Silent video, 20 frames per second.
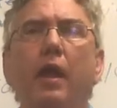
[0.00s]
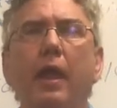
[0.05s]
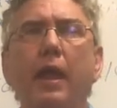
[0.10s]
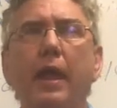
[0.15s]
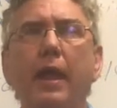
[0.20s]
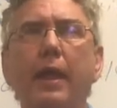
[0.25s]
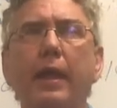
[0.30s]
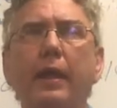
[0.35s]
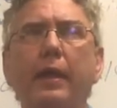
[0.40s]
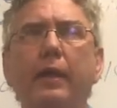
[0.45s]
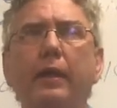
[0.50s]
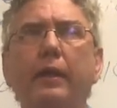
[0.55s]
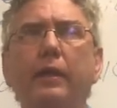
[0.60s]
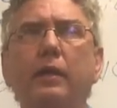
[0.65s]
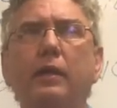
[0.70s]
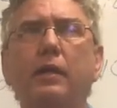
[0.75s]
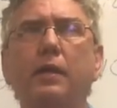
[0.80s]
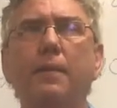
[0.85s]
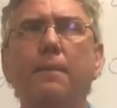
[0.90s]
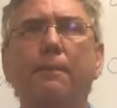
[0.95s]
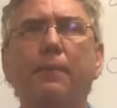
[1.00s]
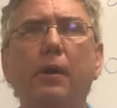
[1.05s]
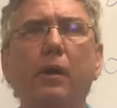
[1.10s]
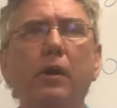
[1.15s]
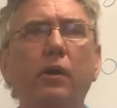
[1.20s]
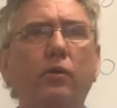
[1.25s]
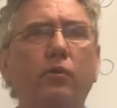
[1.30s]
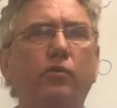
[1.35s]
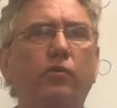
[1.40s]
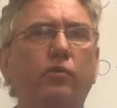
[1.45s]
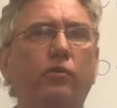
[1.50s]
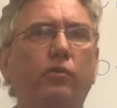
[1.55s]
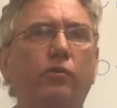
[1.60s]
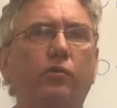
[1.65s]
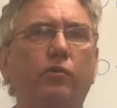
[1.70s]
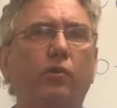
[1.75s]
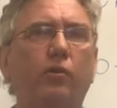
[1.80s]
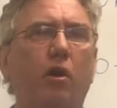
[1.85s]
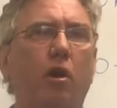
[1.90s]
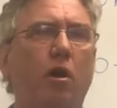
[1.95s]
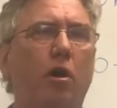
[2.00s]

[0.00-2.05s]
And composers